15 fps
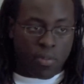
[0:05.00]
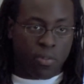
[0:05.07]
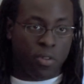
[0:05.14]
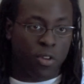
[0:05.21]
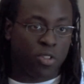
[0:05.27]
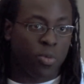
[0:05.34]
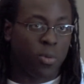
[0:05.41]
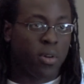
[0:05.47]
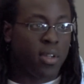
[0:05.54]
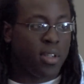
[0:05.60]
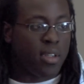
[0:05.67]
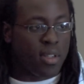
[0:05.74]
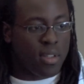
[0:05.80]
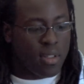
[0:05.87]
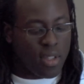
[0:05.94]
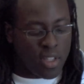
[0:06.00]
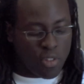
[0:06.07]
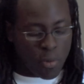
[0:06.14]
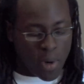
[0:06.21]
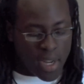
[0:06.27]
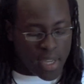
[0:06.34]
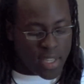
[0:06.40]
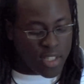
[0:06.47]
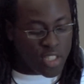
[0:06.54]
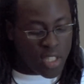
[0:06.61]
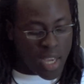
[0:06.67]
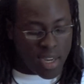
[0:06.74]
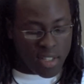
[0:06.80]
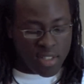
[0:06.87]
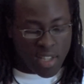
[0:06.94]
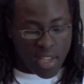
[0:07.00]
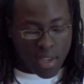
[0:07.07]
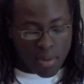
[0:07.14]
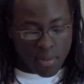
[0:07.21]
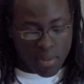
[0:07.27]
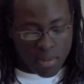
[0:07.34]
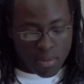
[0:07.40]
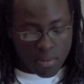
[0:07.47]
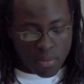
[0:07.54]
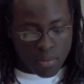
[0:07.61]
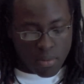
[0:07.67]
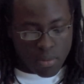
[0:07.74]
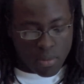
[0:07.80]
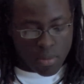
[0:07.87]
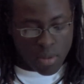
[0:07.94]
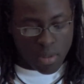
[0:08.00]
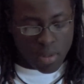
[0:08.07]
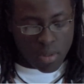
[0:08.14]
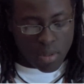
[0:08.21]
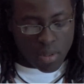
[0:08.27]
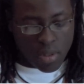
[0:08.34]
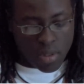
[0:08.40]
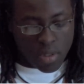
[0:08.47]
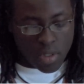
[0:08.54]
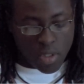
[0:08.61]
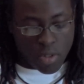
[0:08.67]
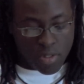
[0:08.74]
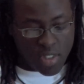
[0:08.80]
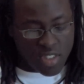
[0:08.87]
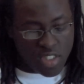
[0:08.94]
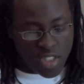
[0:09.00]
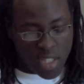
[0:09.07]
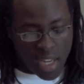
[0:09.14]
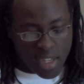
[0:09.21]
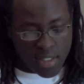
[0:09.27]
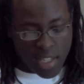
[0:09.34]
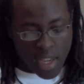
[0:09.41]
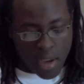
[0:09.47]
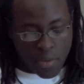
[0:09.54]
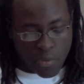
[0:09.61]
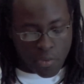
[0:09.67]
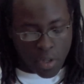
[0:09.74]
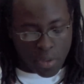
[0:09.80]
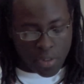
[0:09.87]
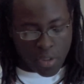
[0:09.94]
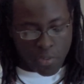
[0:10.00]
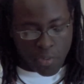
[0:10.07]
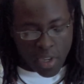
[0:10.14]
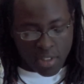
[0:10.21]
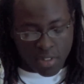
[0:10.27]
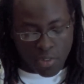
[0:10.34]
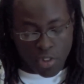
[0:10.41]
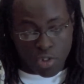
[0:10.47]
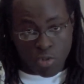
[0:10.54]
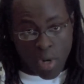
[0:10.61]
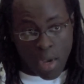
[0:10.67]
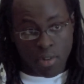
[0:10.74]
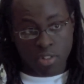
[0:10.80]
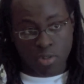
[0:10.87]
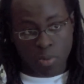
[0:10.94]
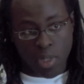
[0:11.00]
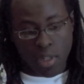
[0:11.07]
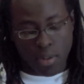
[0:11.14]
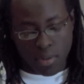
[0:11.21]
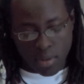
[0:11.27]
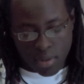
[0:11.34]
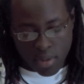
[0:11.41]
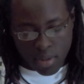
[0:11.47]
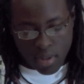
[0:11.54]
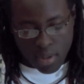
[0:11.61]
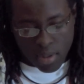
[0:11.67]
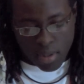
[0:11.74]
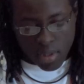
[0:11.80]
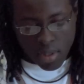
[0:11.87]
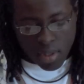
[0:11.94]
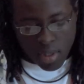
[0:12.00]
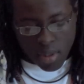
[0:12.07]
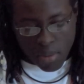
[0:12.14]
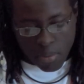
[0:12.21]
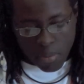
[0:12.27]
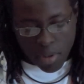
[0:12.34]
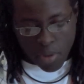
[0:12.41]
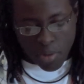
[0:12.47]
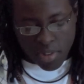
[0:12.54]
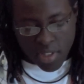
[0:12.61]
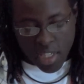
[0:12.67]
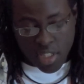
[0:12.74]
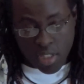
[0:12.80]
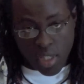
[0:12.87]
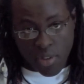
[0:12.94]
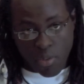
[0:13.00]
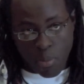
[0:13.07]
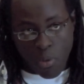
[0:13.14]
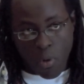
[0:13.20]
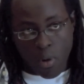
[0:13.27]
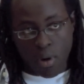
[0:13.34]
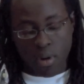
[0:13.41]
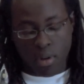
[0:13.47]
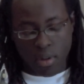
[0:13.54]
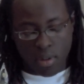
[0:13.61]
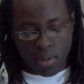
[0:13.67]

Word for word: First one, it's raining in Chinatown. Houston's Chinatown felt the effects of the drought as well, but the recession even more.